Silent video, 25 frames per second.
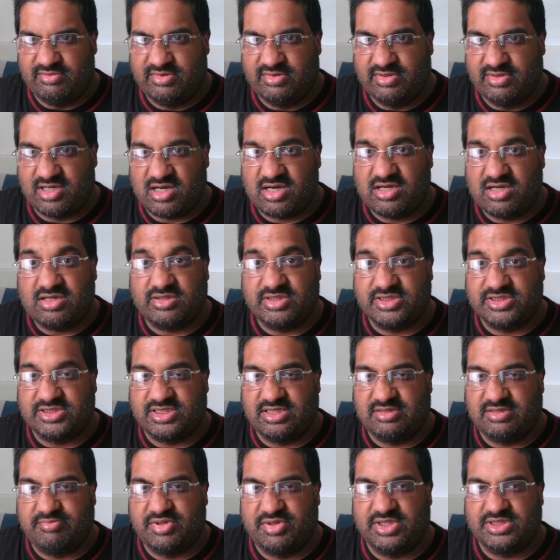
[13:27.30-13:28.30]

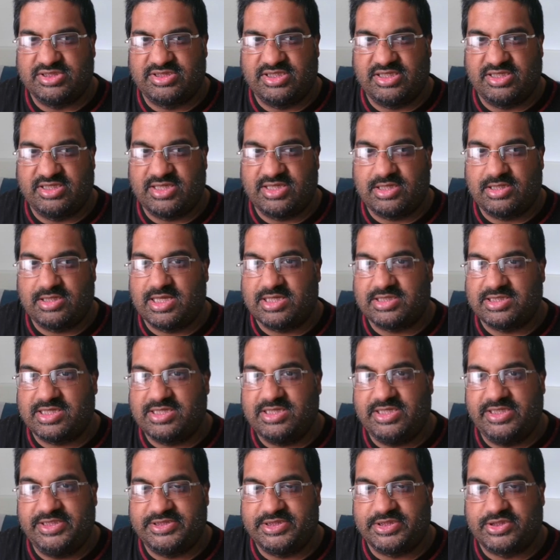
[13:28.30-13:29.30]
honestly personally think that they
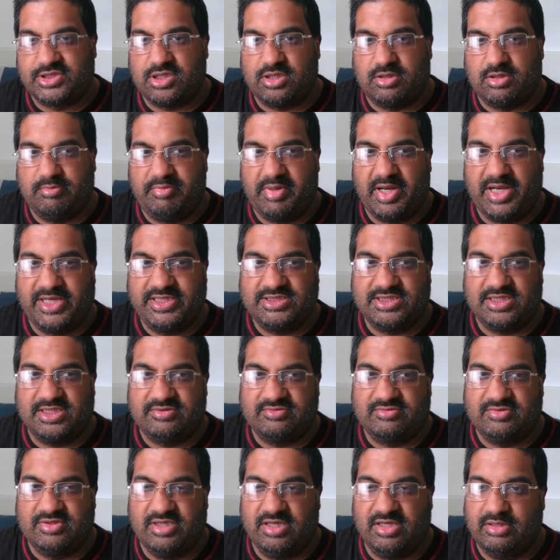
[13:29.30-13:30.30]
need to cut bait
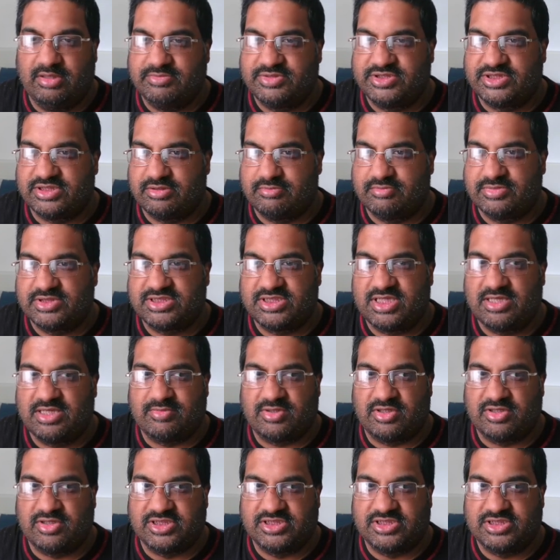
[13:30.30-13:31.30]
at SummerSlam,
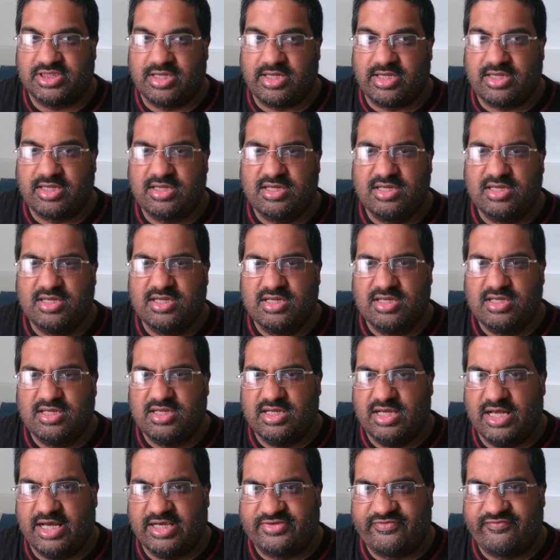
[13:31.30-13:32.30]
honestly,
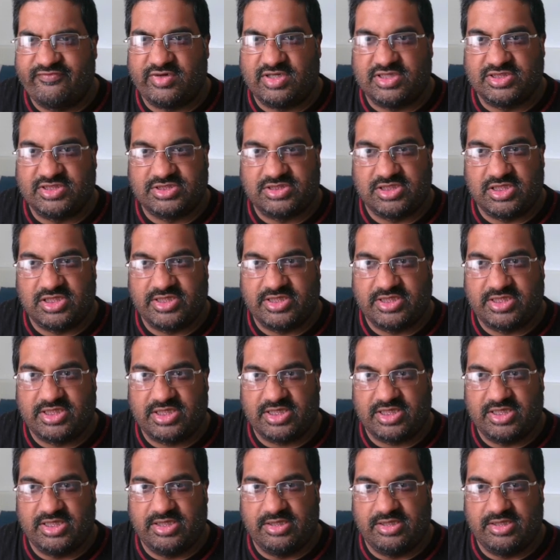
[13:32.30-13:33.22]
as far as like